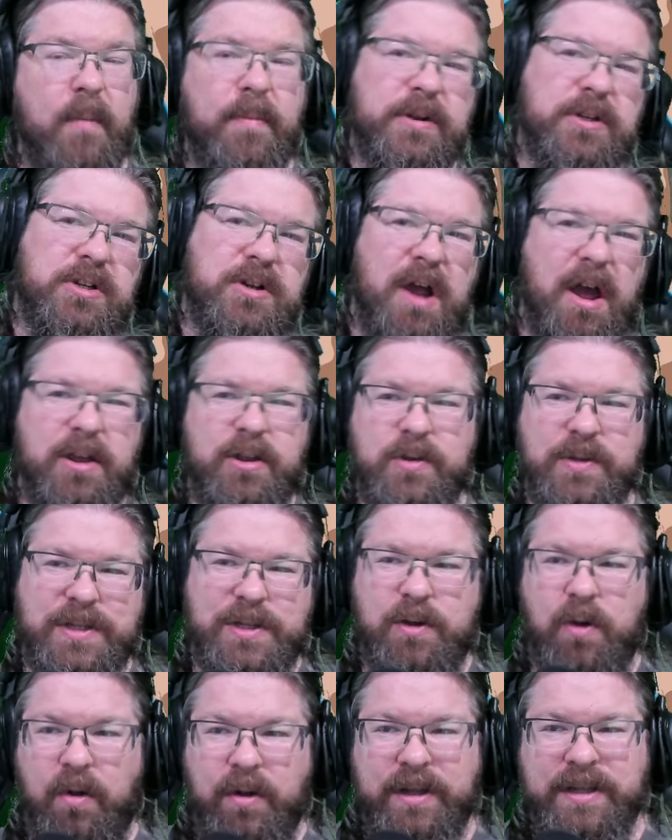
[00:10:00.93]
but you're not using
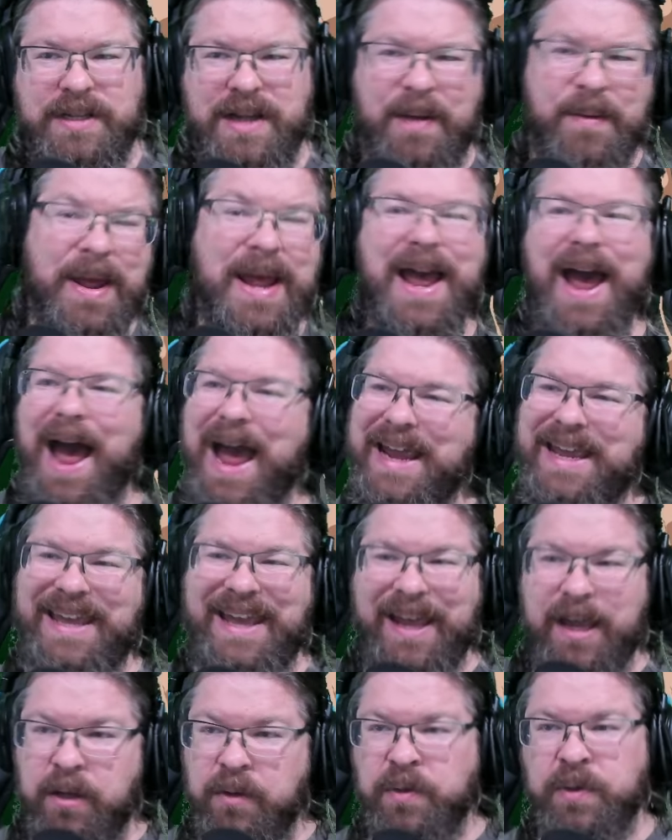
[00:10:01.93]
Golden Time. I
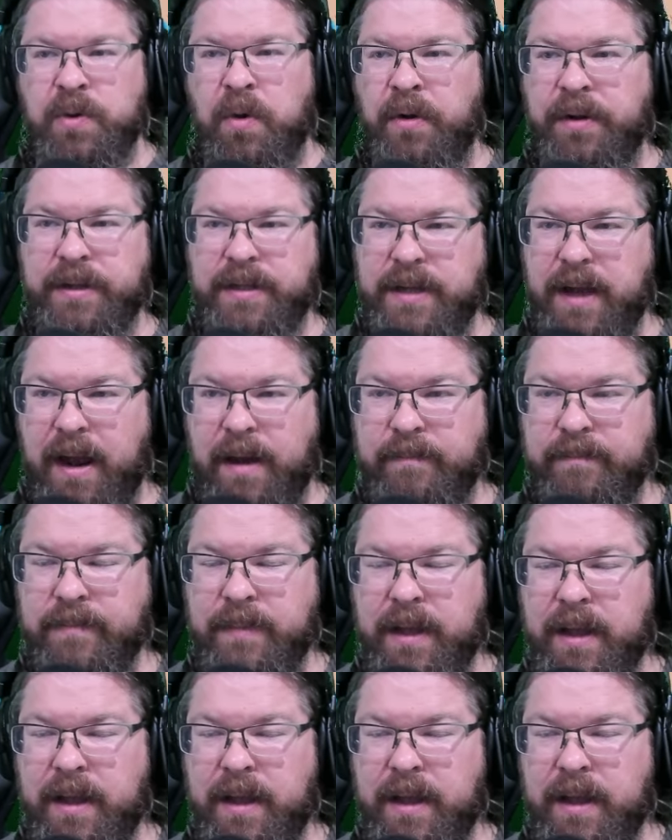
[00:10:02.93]
can't use Golden Time.